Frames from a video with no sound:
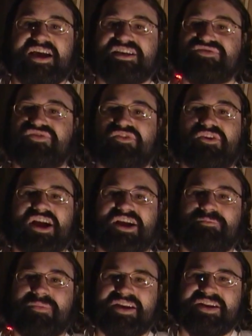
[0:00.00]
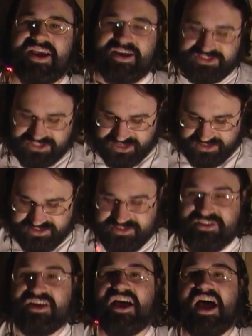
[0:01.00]
As for
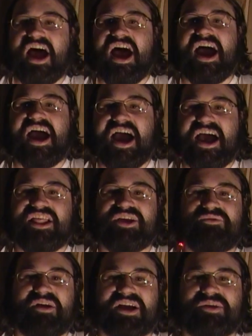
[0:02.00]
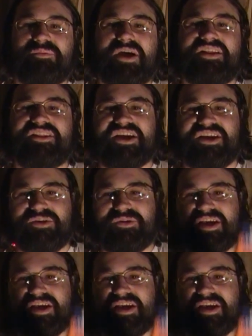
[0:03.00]
recommendations, I highly recommend that